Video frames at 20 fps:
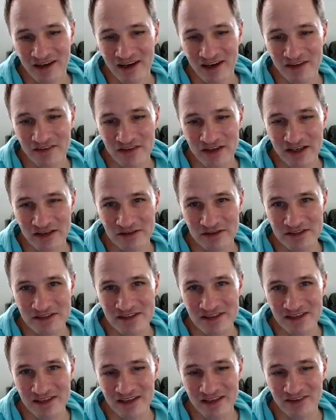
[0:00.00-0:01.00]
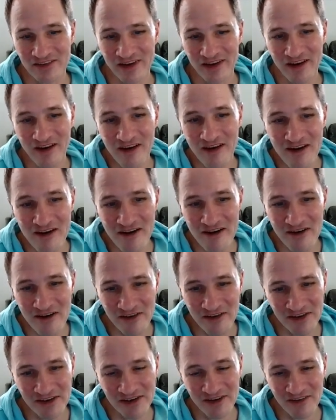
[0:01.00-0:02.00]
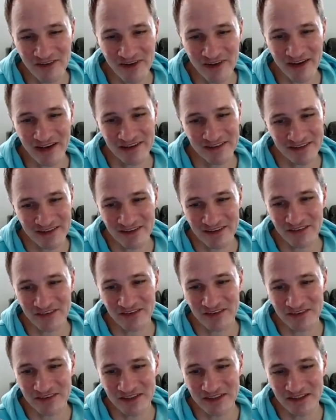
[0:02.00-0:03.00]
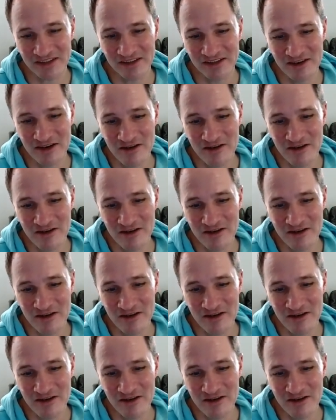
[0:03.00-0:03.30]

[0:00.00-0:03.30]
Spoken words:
and then I was thinking like, oh, like I definitely,